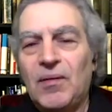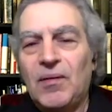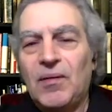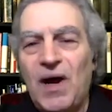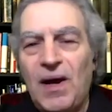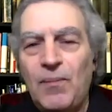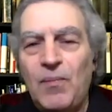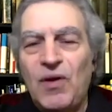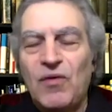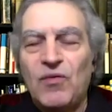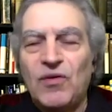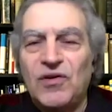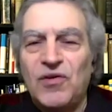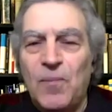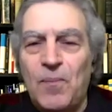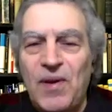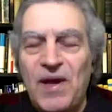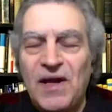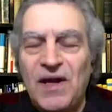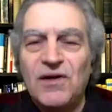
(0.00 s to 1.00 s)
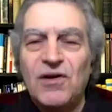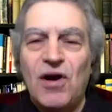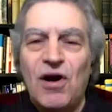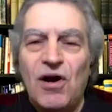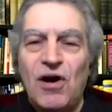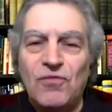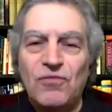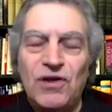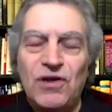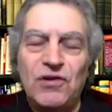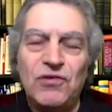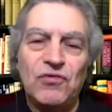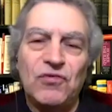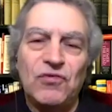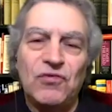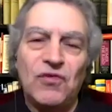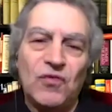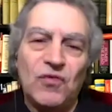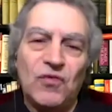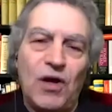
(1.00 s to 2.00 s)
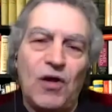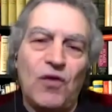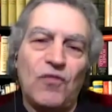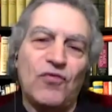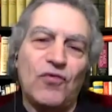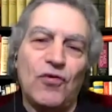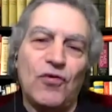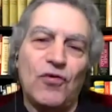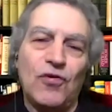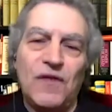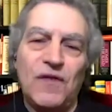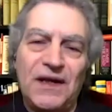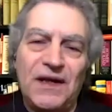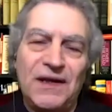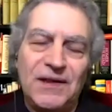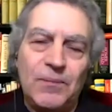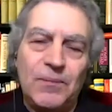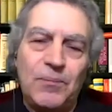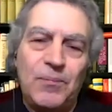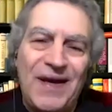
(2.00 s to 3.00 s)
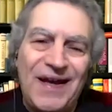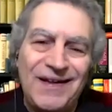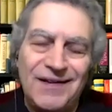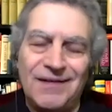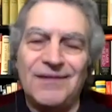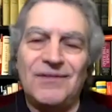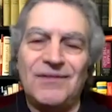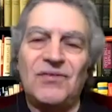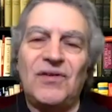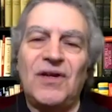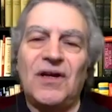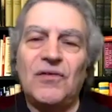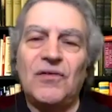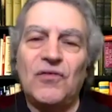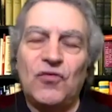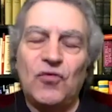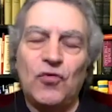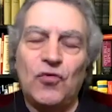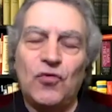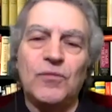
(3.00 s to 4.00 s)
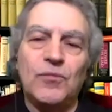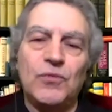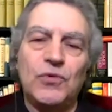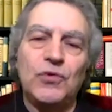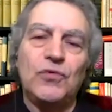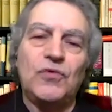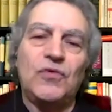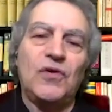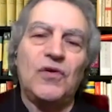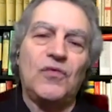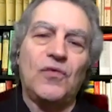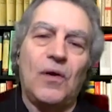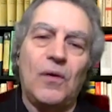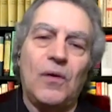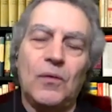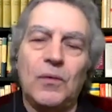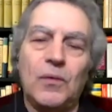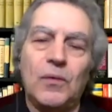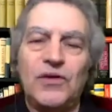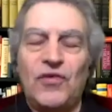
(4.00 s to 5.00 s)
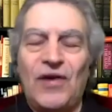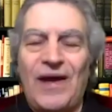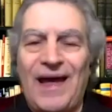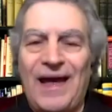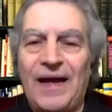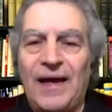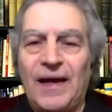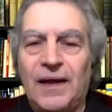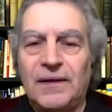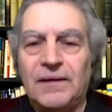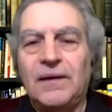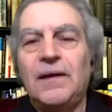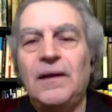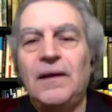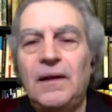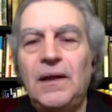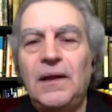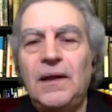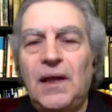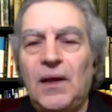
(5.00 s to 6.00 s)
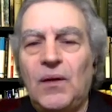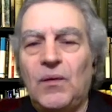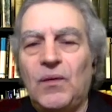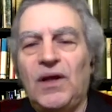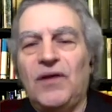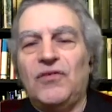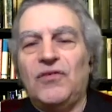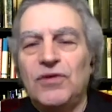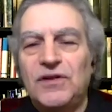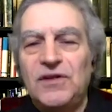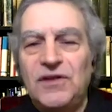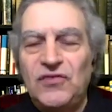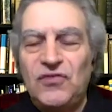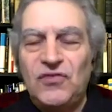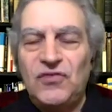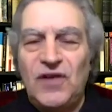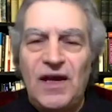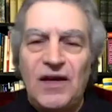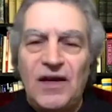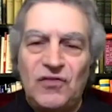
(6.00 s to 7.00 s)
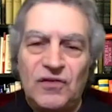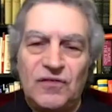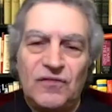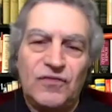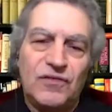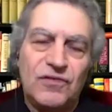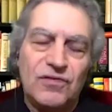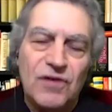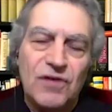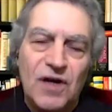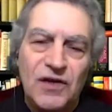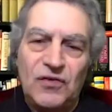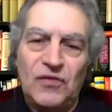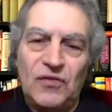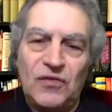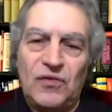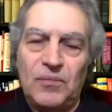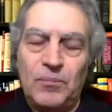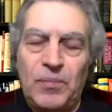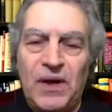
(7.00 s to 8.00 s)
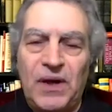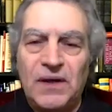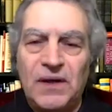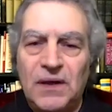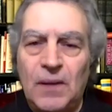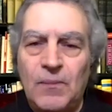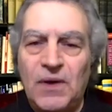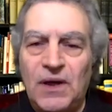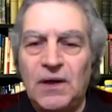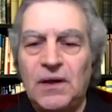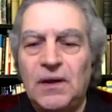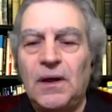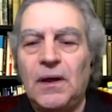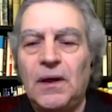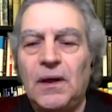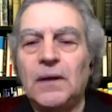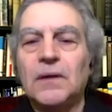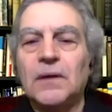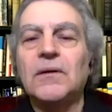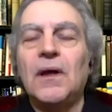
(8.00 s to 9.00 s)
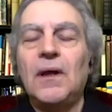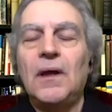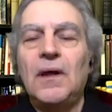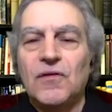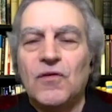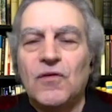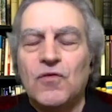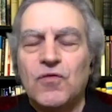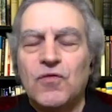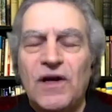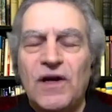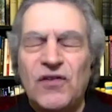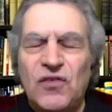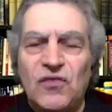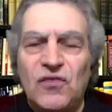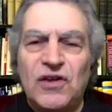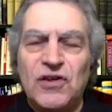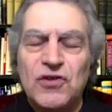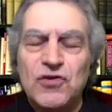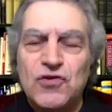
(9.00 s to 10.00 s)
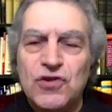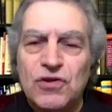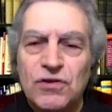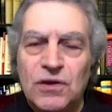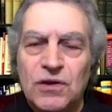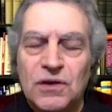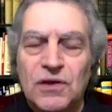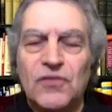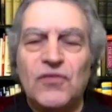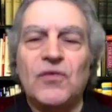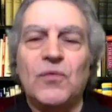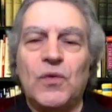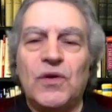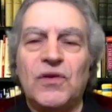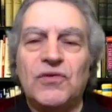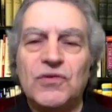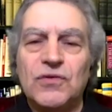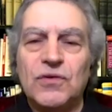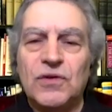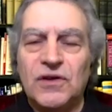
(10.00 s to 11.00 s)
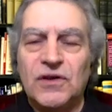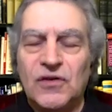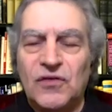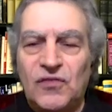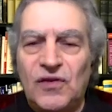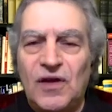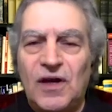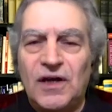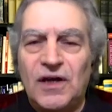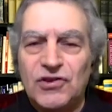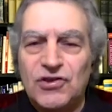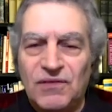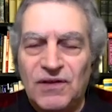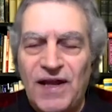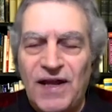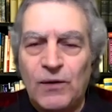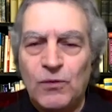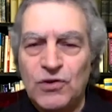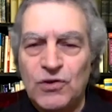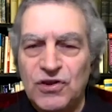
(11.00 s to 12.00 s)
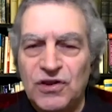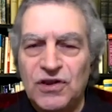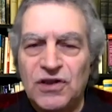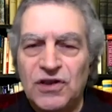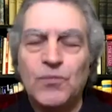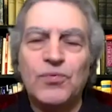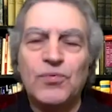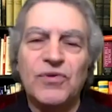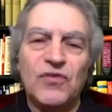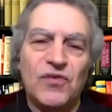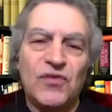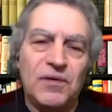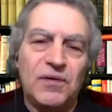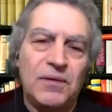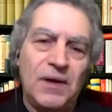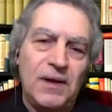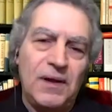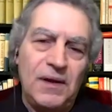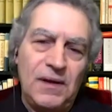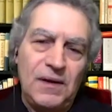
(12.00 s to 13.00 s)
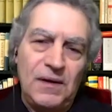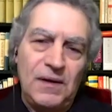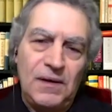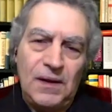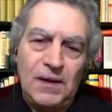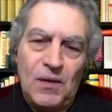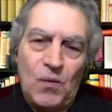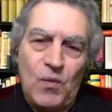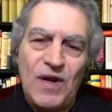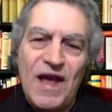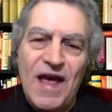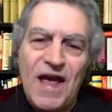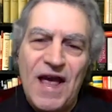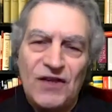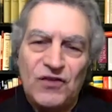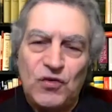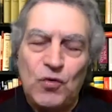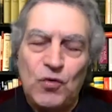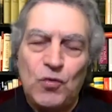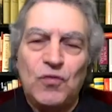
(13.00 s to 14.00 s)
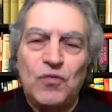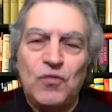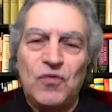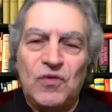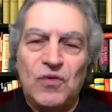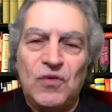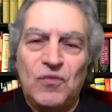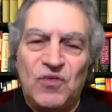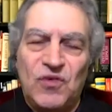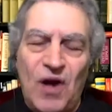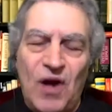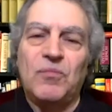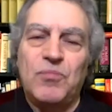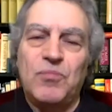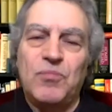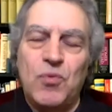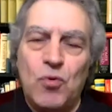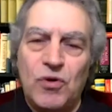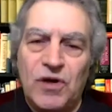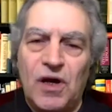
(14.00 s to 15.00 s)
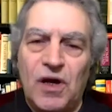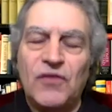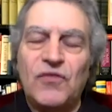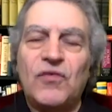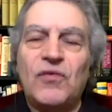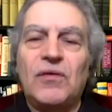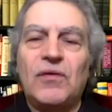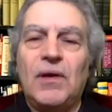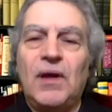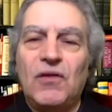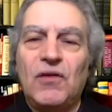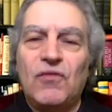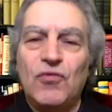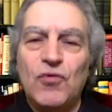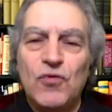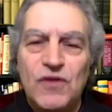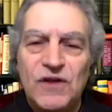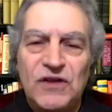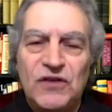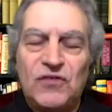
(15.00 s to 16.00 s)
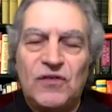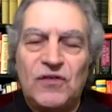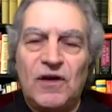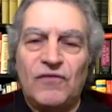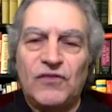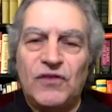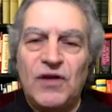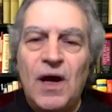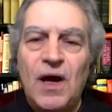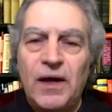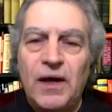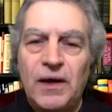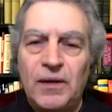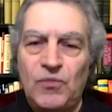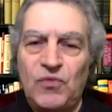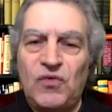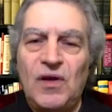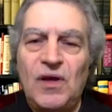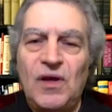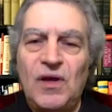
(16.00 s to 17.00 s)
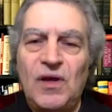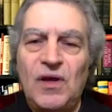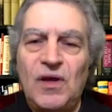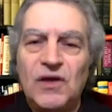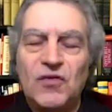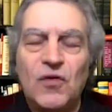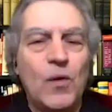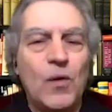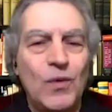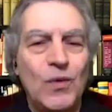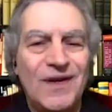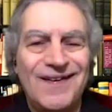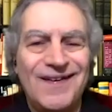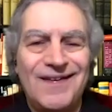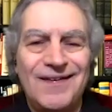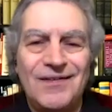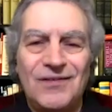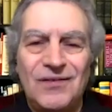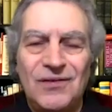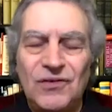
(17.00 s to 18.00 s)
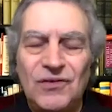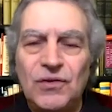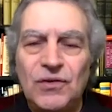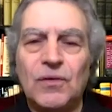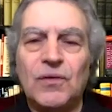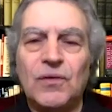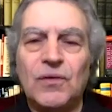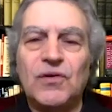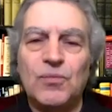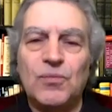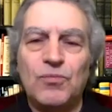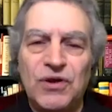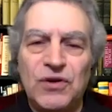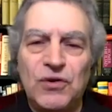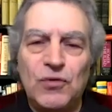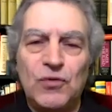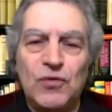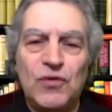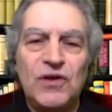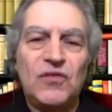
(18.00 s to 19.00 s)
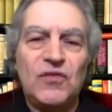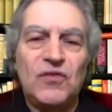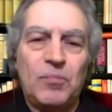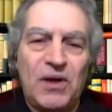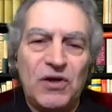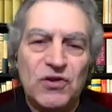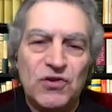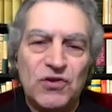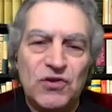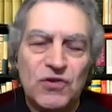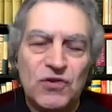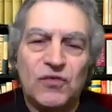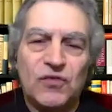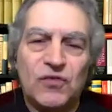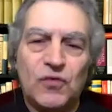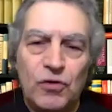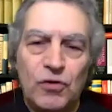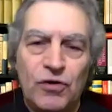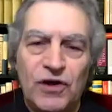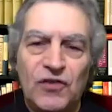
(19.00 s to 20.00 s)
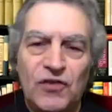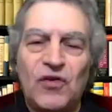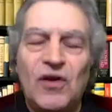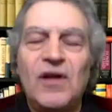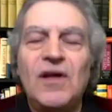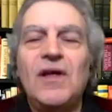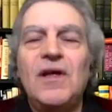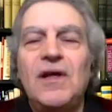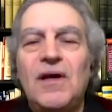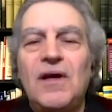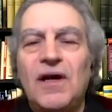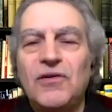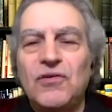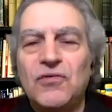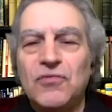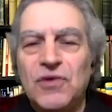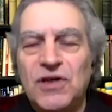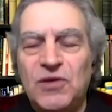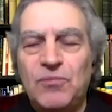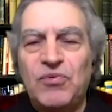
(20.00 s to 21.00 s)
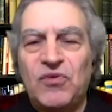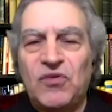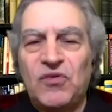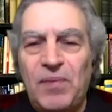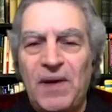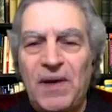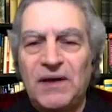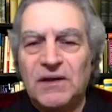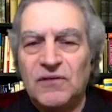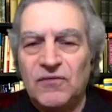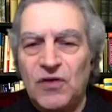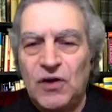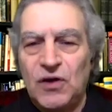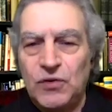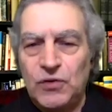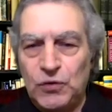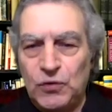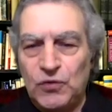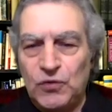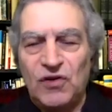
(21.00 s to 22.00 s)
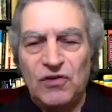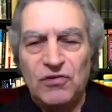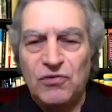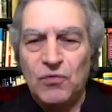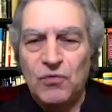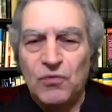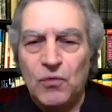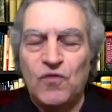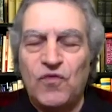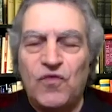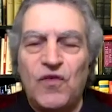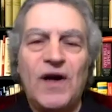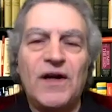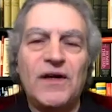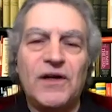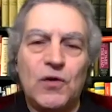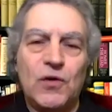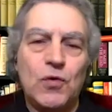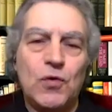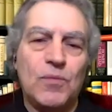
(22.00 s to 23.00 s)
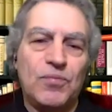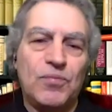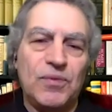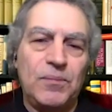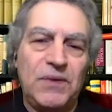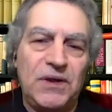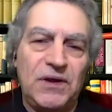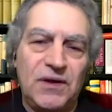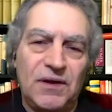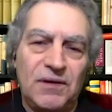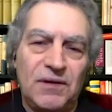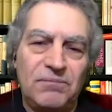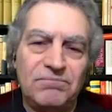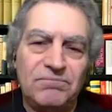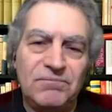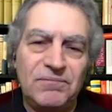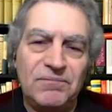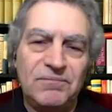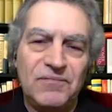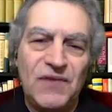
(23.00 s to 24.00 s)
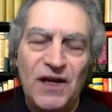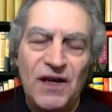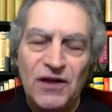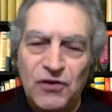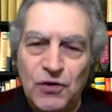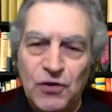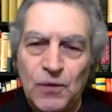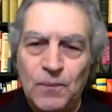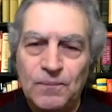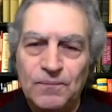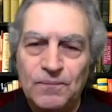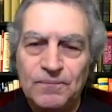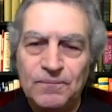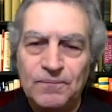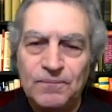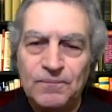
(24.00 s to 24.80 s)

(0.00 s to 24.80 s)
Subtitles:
Bob depended on readers as well for the independence that Consortium News has always had. And during these days of crisis and pandemic and the crisis in journalism with Julian Assange languishing in prison, we ask you to support us through these tough times so that we can continue to bring you these special stories, a unique perspective on news that you won't find in corporate media. Thank you.